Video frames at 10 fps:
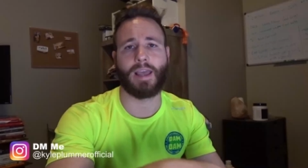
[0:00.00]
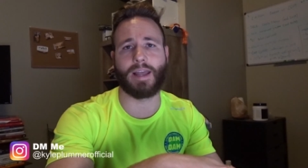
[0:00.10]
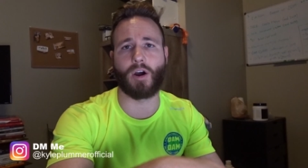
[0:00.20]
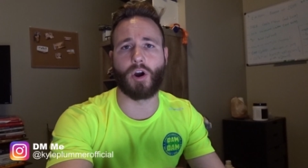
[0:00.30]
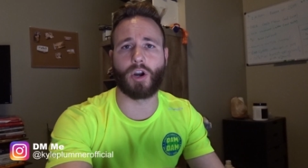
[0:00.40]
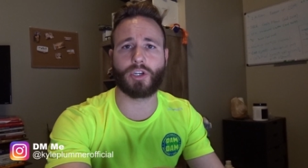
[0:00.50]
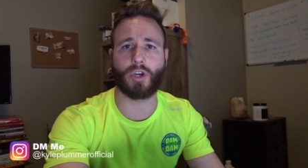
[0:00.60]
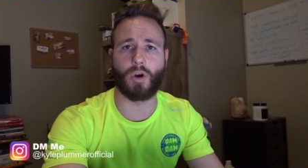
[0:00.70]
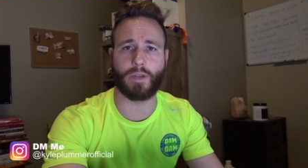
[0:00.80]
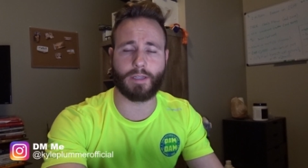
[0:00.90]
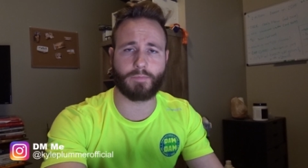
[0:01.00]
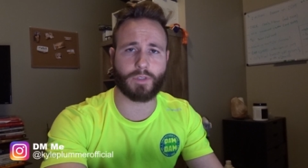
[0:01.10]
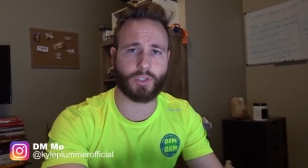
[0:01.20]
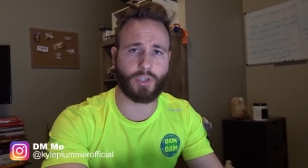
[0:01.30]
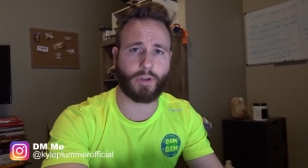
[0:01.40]
and hard code
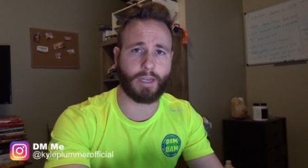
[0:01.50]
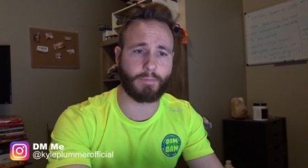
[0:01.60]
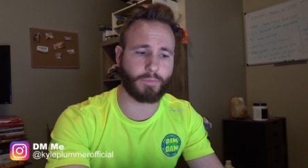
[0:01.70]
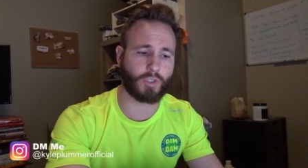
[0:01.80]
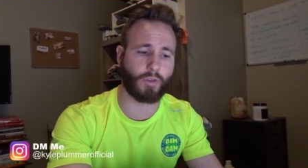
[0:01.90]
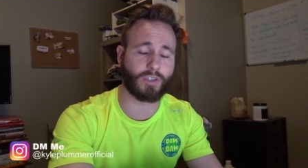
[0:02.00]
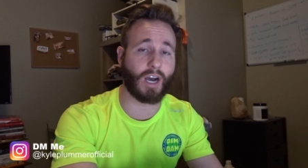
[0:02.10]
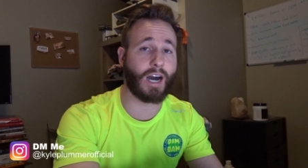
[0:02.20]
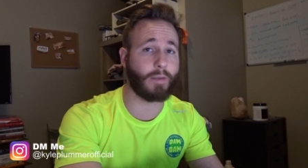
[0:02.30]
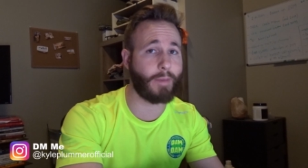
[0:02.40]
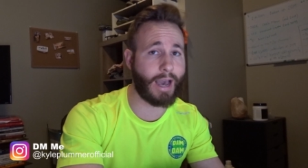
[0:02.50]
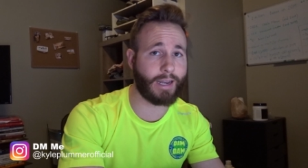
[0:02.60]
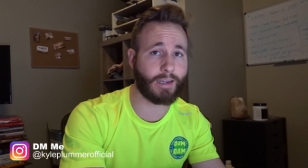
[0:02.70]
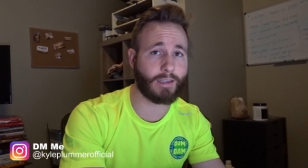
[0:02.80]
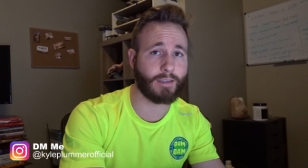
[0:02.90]
it so there's
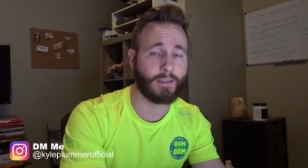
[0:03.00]
automatic